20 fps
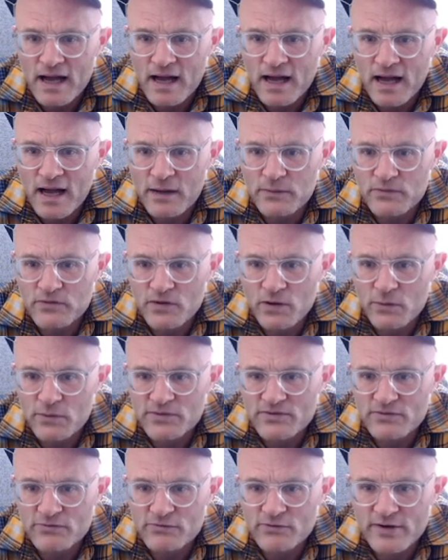I was always
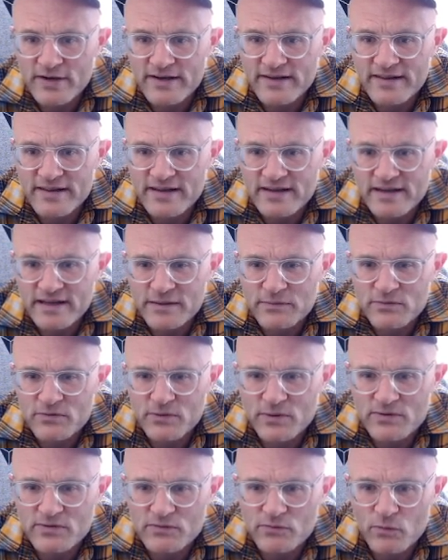afraid of the endgame, so I
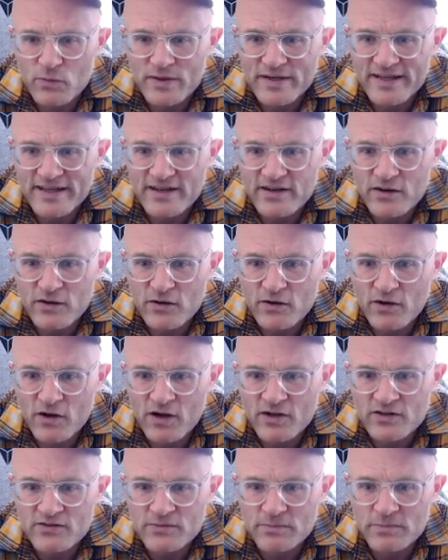was avoiding it at all
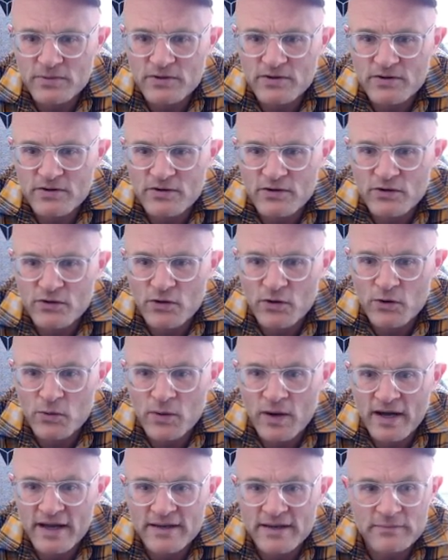costs, but no,
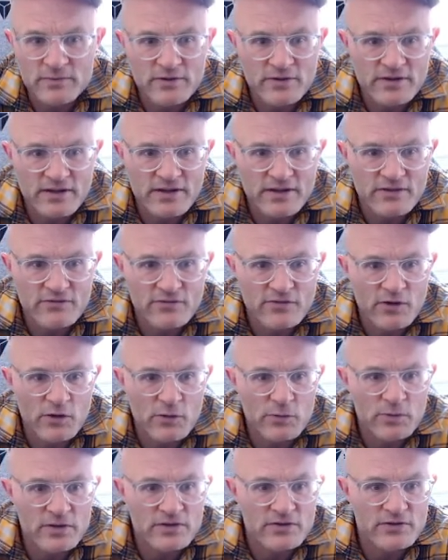I am looking
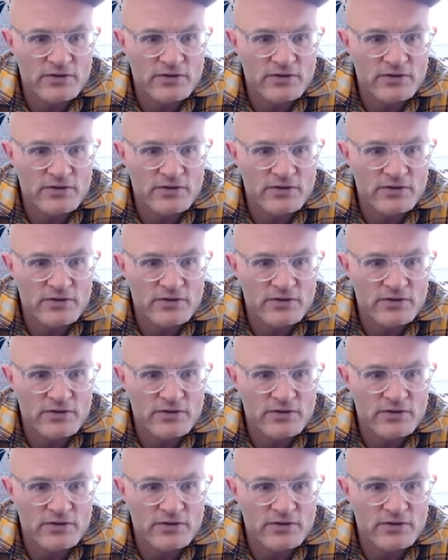forward